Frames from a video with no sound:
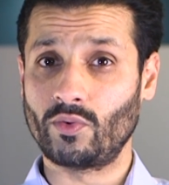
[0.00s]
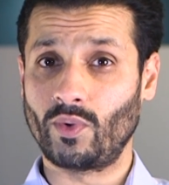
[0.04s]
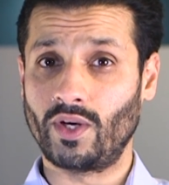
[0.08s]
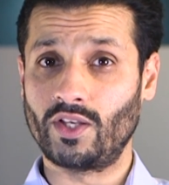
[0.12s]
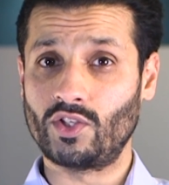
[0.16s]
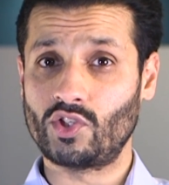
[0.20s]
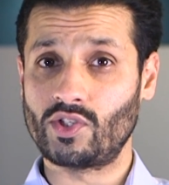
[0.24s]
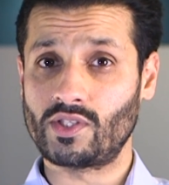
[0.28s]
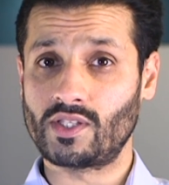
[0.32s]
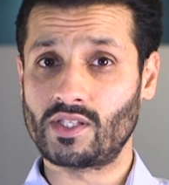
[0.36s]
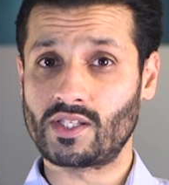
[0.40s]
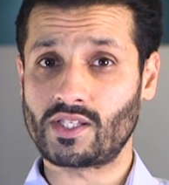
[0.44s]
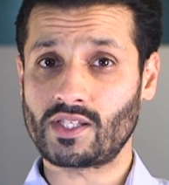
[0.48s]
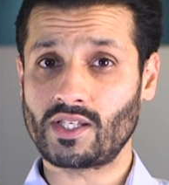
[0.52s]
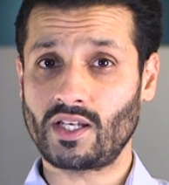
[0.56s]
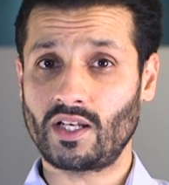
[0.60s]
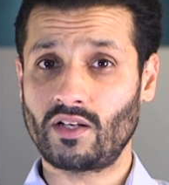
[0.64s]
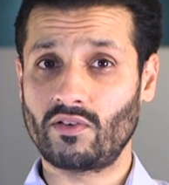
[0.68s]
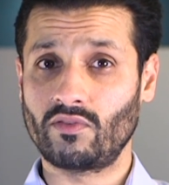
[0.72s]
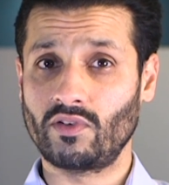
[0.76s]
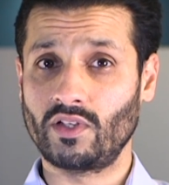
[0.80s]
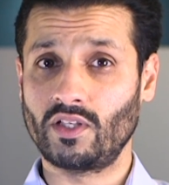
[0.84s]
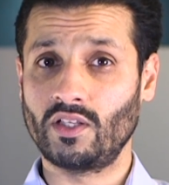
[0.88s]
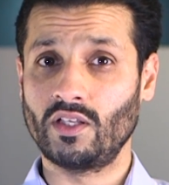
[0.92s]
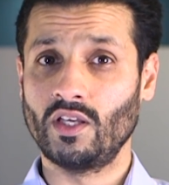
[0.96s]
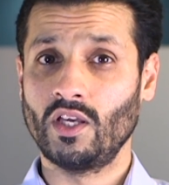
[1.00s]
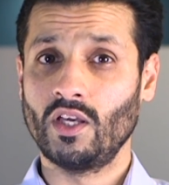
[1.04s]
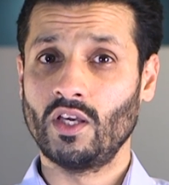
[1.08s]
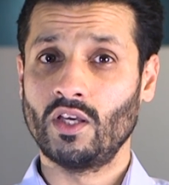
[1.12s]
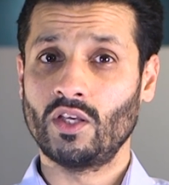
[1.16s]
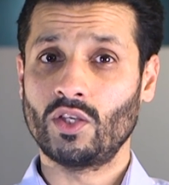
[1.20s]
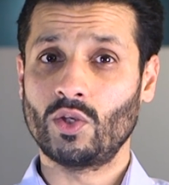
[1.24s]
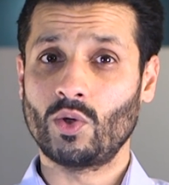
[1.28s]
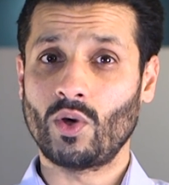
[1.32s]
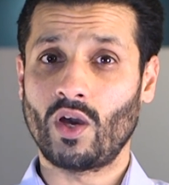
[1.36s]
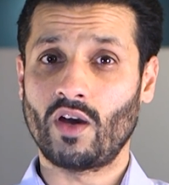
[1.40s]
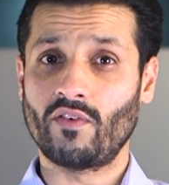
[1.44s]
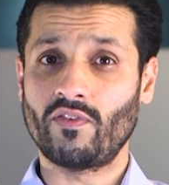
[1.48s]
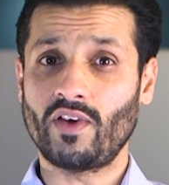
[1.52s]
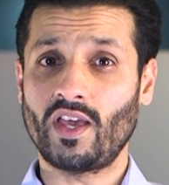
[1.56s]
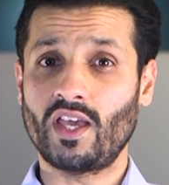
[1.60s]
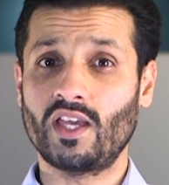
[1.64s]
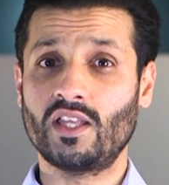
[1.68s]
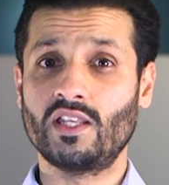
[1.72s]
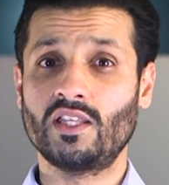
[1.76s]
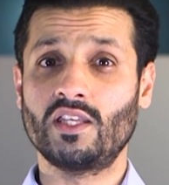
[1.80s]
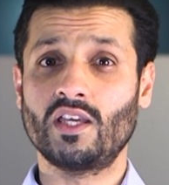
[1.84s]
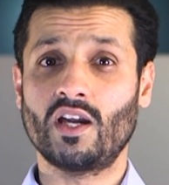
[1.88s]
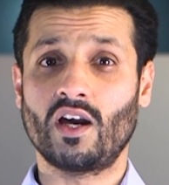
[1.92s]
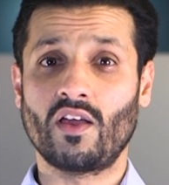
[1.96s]
your wages and salary, you have
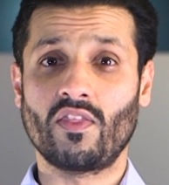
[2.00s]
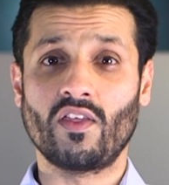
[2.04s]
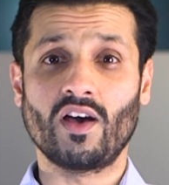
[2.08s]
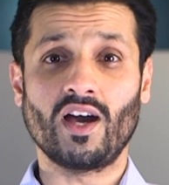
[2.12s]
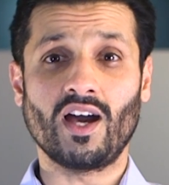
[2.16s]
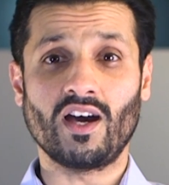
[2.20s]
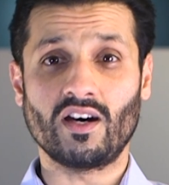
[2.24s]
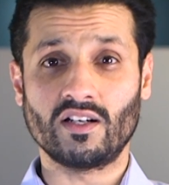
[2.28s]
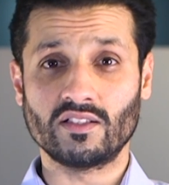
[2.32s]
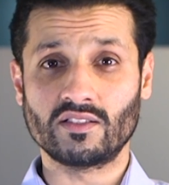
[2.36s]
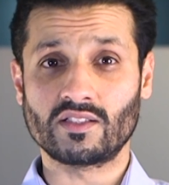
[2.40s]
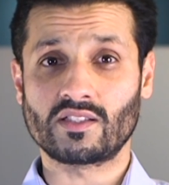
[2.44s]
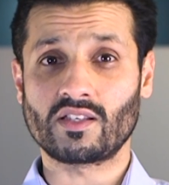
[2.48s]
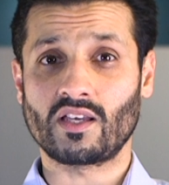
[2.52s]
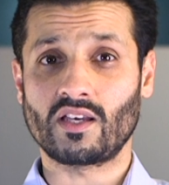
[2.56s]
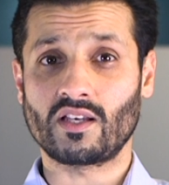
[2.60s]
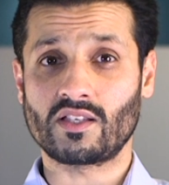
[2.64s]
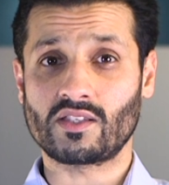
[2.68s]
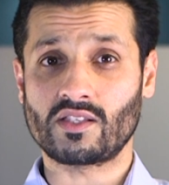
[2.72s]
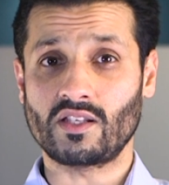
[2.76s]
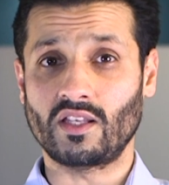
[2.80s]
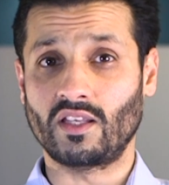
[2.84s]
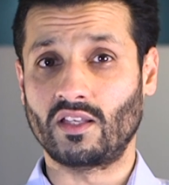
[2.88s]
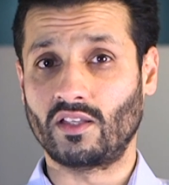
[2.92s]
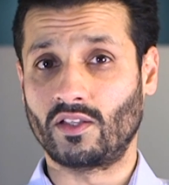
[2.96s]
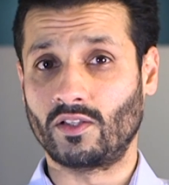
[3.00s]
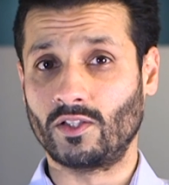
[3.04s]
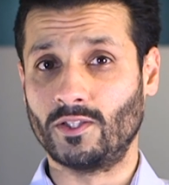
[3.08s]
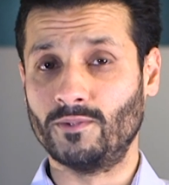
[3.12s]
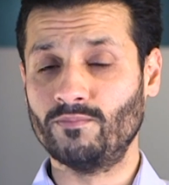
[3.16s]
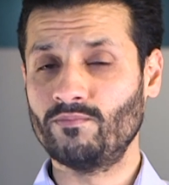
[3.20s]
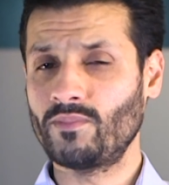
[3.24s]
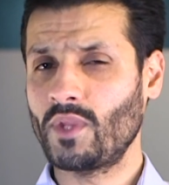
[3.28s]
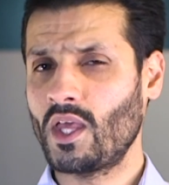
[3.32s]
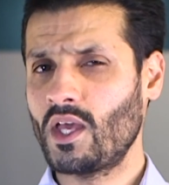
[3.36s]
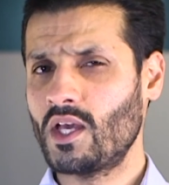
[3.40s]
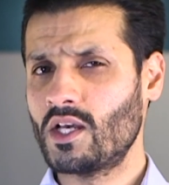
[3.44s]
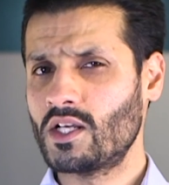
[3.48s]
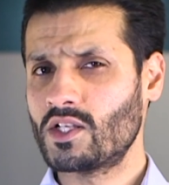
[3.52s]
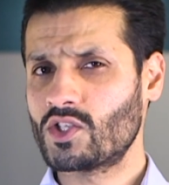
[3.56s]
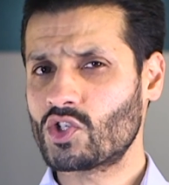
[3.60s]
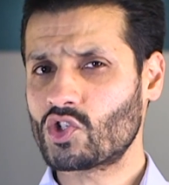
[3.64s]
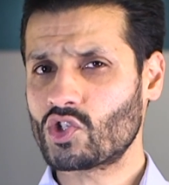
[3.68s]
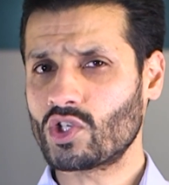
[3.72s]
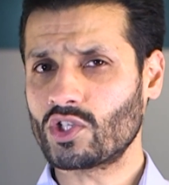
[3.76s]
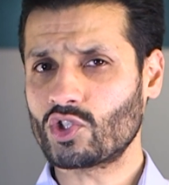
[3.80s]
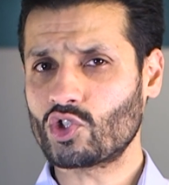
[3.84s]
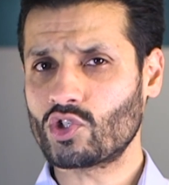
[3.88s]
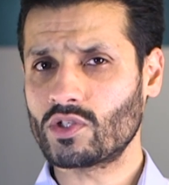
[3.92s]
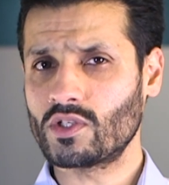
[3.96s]
any other untaxed income,
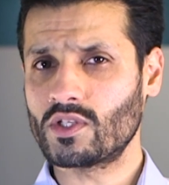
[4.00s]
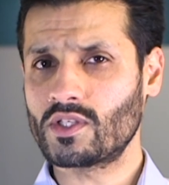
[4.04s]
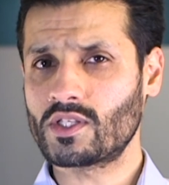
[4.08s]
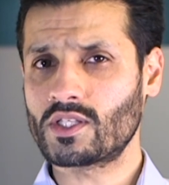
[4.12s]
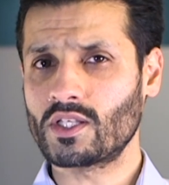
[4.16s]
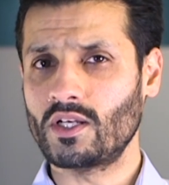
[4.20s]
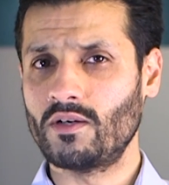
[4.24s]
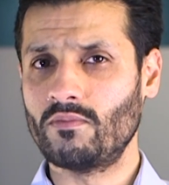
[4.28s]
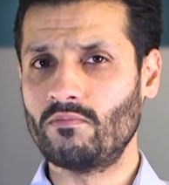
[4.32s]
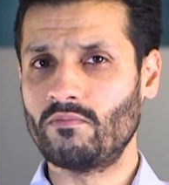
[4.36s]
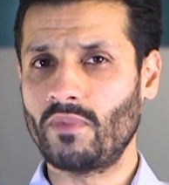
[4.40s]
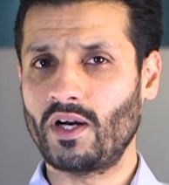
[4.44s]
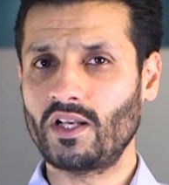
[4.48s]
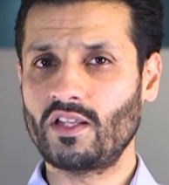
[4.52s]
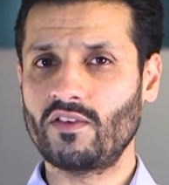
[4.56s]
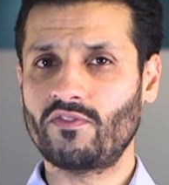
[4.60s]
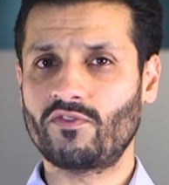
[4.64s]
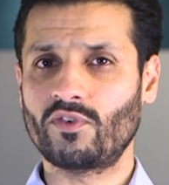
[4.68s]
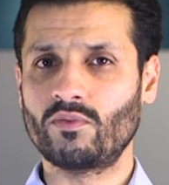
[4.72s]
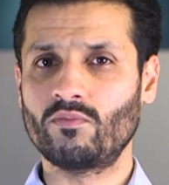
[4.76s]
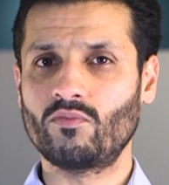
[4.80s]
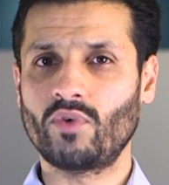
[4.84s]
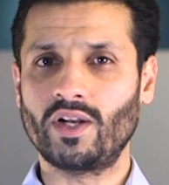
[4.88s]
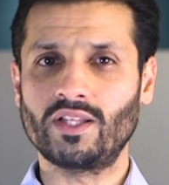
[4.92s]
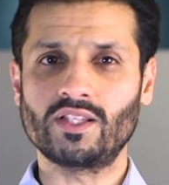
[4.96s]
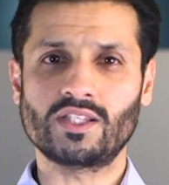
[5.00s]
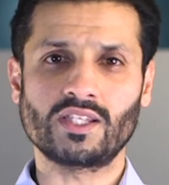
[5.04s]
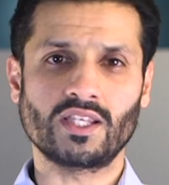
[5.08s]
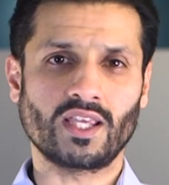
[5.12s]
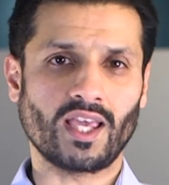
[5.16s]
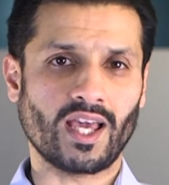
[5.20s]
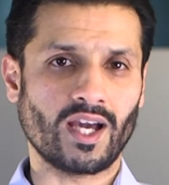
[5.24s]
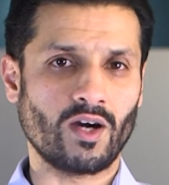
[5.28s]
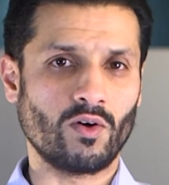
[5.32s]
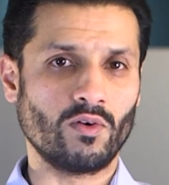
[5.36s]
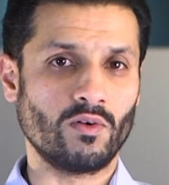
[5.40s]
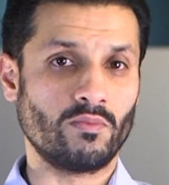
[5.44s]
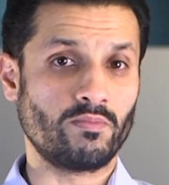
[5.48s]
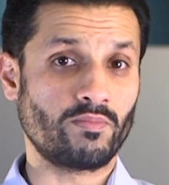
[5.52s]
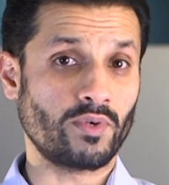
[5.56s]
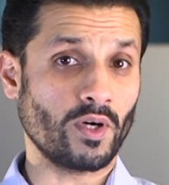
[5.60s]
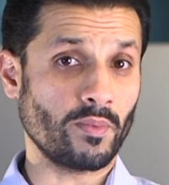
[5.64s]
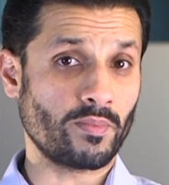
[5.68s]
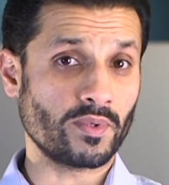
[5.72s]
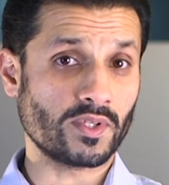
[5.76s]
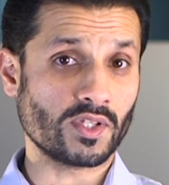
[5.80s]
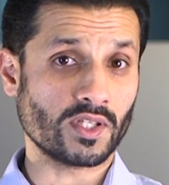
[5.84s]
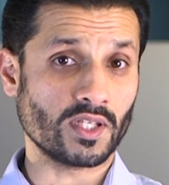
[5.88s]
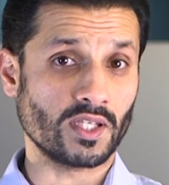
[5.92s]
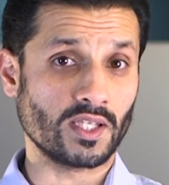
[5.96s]
such as money from renting out of
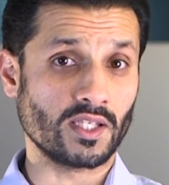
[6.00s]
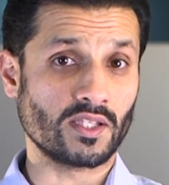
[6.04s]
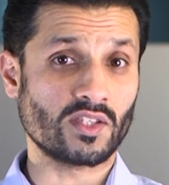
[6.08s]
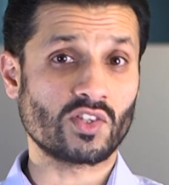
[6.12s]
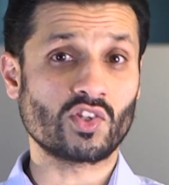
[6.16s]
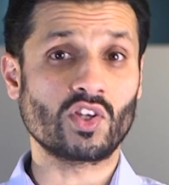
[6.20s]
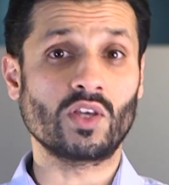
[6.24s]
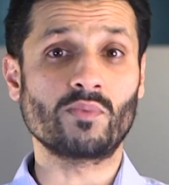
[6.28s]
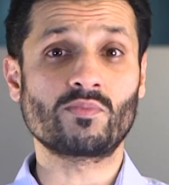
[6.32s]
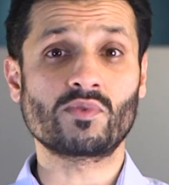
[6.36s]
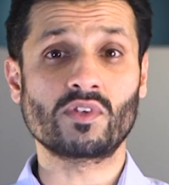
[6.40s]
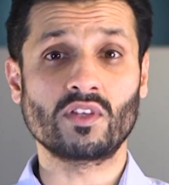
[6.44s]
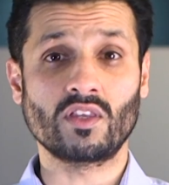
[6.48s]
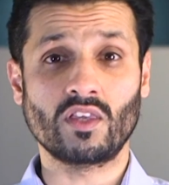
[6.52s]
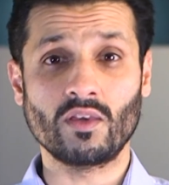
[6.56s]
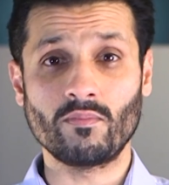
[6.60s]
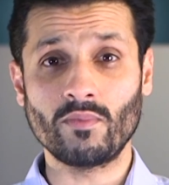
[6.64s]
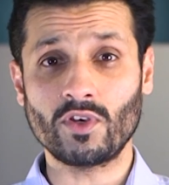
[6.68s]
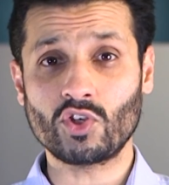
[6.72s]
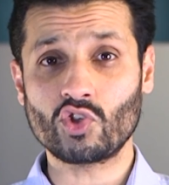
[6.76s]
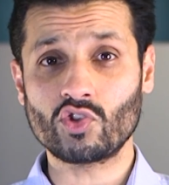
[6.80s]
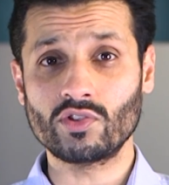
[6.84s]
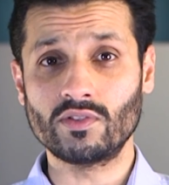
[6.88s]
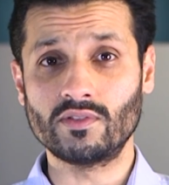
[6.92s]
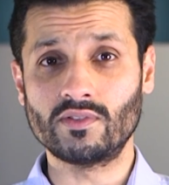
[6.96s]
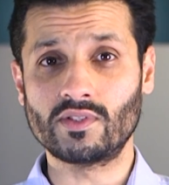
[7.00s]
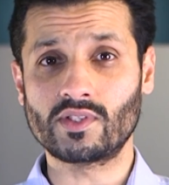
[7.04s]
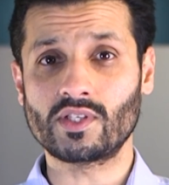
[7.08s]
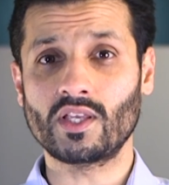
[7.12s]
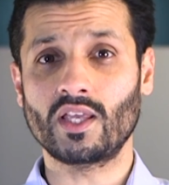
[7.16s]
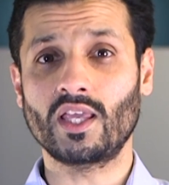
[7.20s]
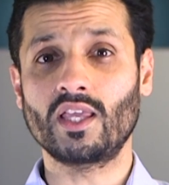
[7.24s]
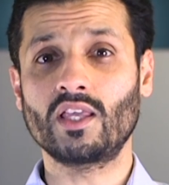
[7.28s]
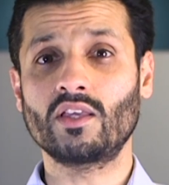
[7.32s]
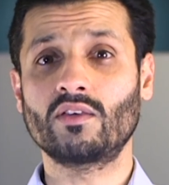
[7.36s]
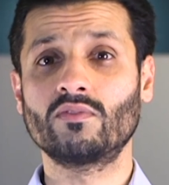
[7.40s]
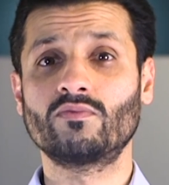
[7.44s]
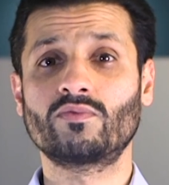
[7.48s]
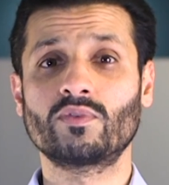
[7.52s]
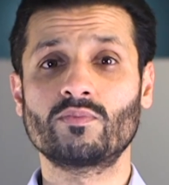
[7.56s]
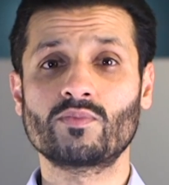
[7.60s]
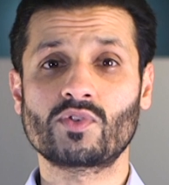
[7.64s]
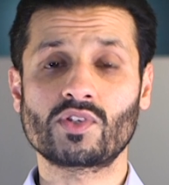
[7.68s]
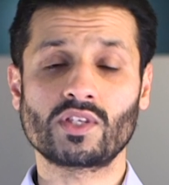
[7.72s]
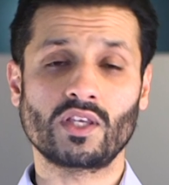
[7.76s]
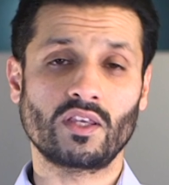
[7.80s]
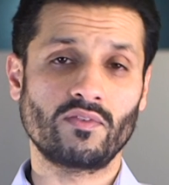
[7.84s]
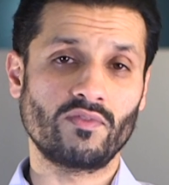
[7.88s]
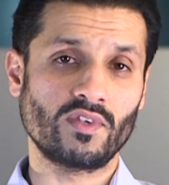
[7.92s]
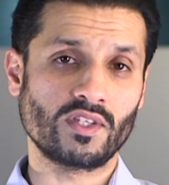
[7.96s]
property, tips and commissions, income from
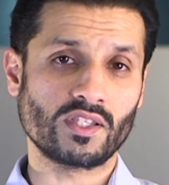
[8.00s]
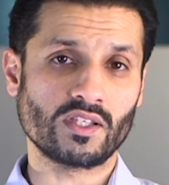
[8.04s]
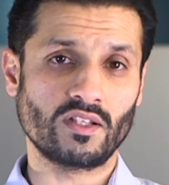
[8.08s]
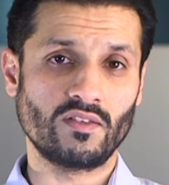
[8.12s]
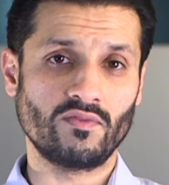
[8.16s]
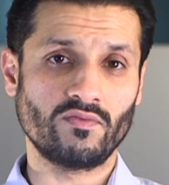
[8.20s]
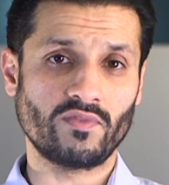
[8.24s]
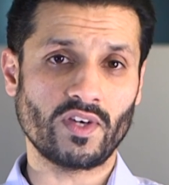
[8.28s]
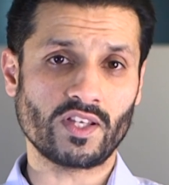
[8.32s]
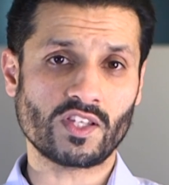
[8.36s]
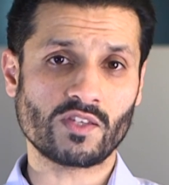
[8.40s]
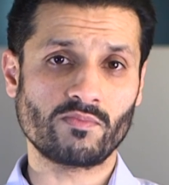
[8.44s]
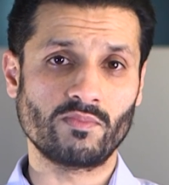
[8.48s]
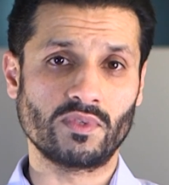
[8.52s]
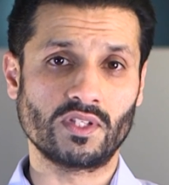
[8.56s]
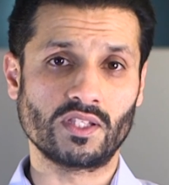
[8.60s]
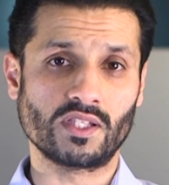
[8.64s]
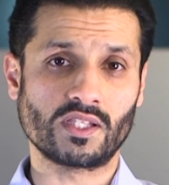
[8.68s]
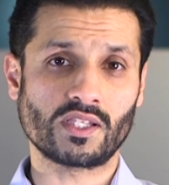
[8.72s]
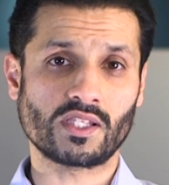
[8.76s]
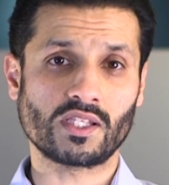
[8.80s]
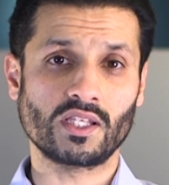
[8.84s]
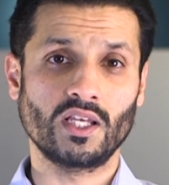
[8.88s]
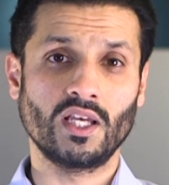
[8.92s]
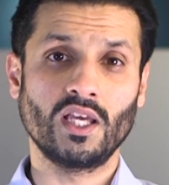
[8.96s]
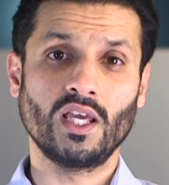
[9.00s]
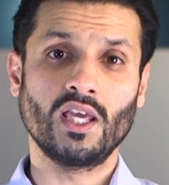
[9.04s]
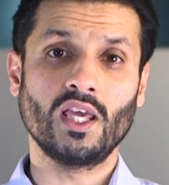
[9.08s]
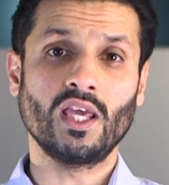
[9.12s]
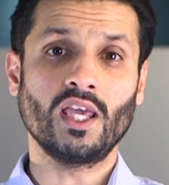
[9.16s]
savings and investments,